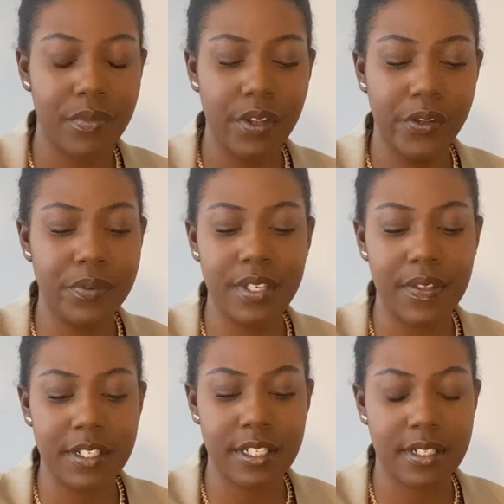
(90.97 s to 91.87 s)
You see
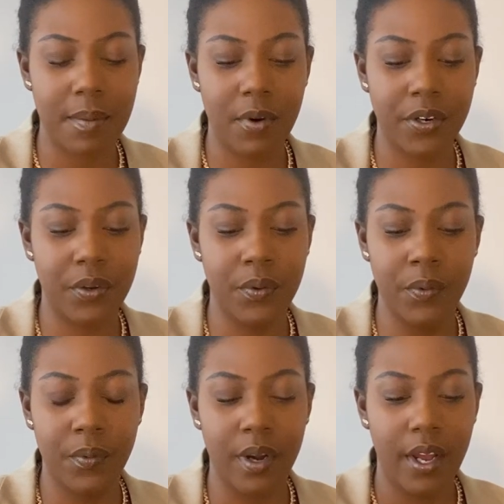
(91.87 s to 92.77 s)
this as someone
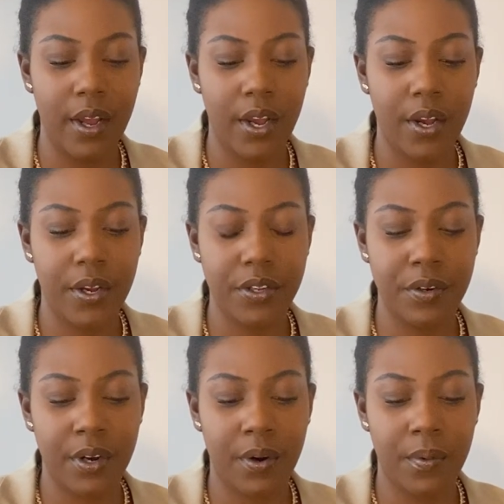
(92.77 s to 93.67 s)
who, you
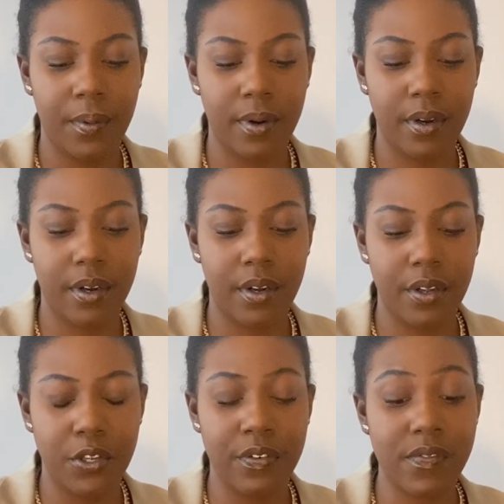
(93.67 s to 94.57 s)
know,
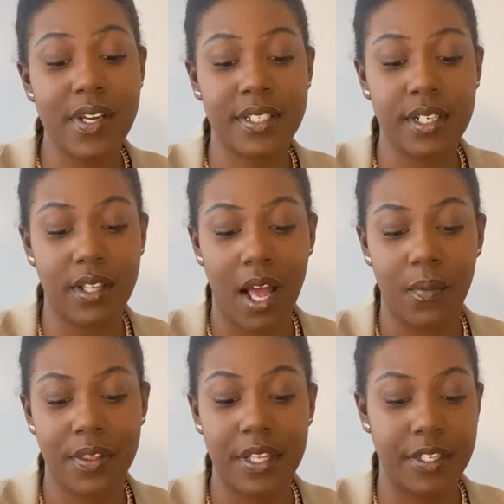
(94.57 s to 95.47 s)
you've invested a lot
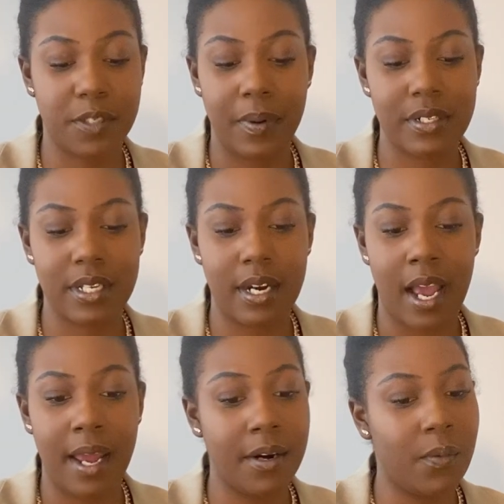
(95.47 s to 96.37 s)
within this person.
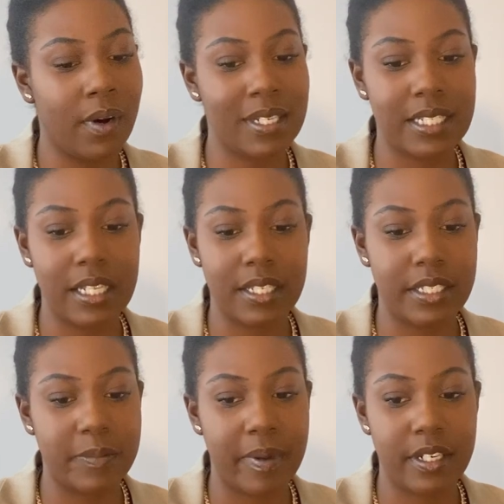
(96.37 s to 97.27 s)
I don't want to say that this
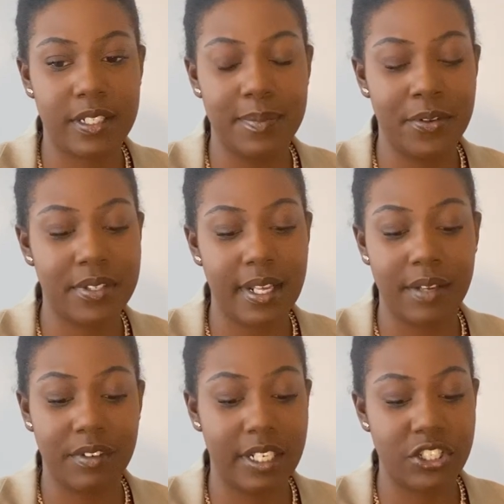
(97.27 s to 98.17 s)
has been a smooth sailing
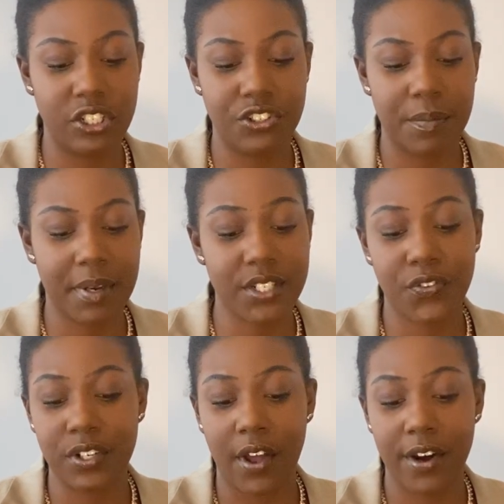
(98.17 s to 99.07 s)
relationship, because for
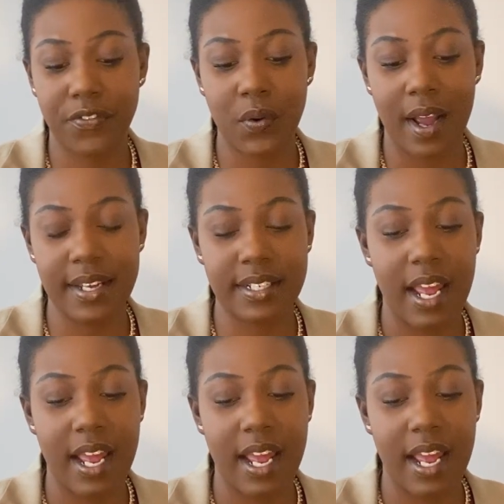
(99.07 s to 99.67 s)
a lot of you guys,